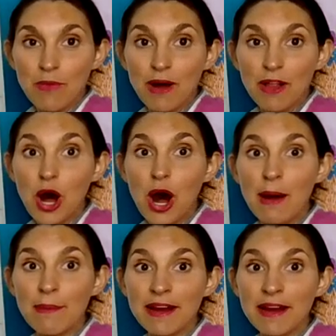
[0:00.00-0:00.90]
Well,
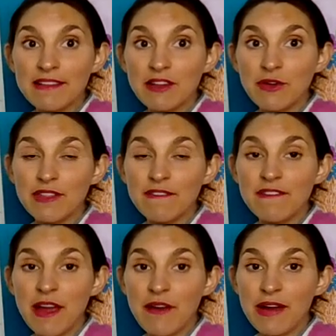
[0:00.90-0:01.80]
I might ask you at the
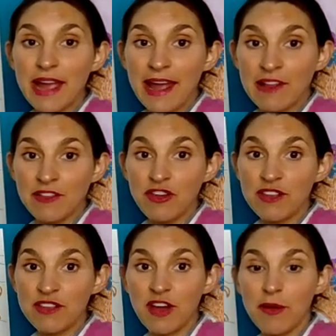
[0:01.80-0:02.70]
very end. You
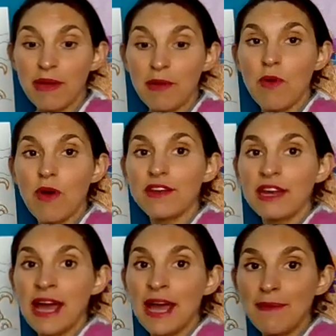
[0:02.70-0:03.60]
can tell me what
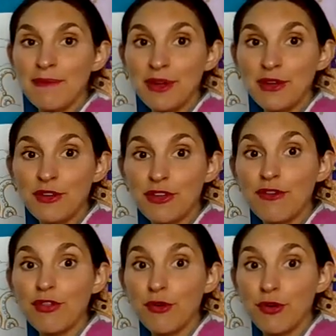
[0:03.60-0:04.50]
name
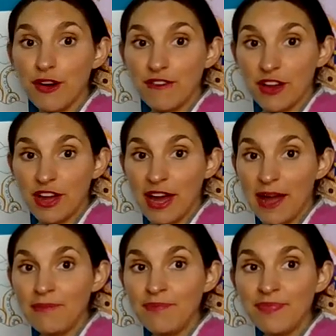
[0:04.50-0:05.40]
you've thought of,
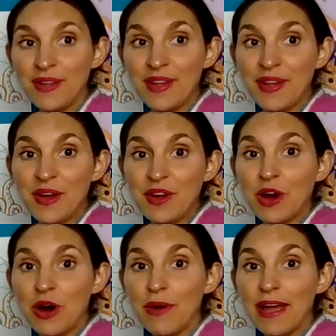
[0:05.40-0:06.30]
okay?
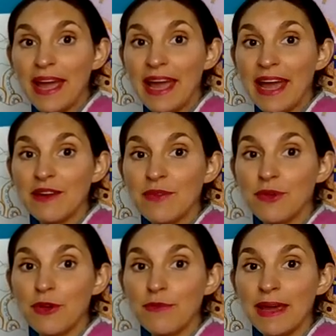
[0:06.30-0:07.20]
Go ahead,
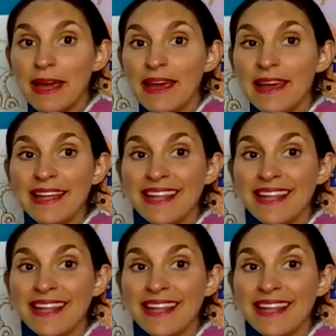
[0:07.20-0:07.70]
Ruby.